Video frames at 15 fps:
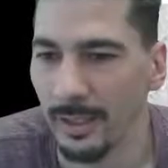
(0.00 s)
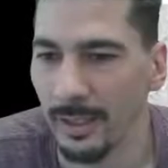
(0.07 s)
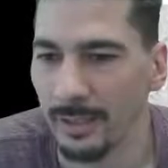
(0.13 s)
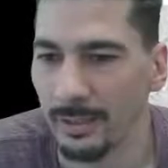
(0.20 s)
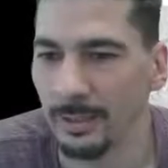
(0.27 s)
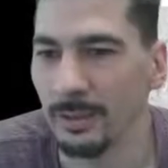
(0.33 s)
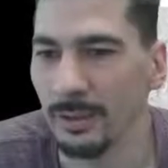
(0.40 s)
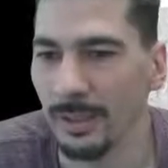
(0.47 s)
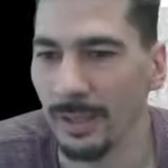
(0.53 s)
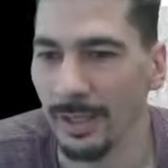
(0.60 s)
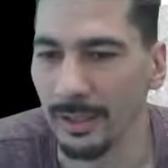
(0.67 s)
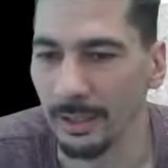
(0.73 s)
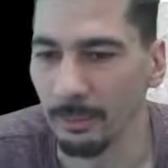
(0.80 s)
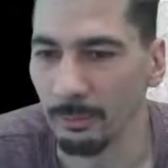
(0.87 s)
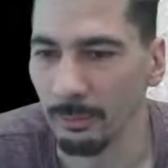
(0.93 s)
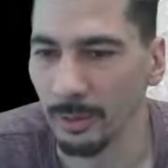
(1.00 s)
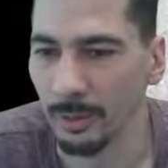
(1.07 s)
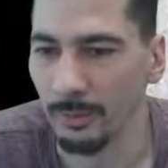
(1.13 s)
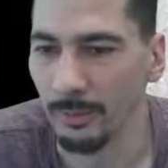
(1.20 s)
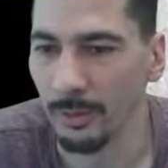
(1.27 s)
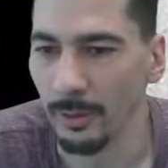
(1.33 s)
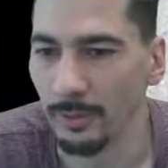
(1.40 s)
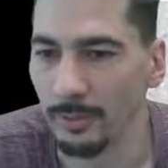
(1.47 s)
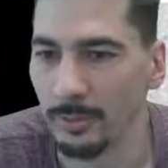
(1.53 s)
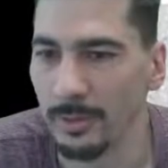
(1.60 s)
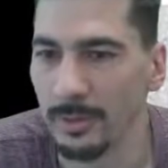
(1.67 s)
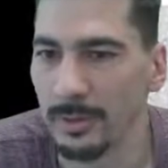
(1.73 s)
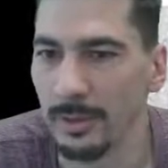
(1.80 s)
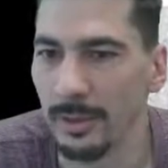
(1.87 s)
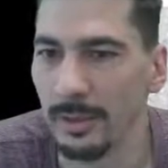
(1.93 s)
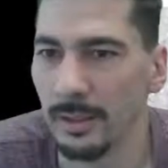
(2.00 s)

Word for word: And so you can kind of get rid of those.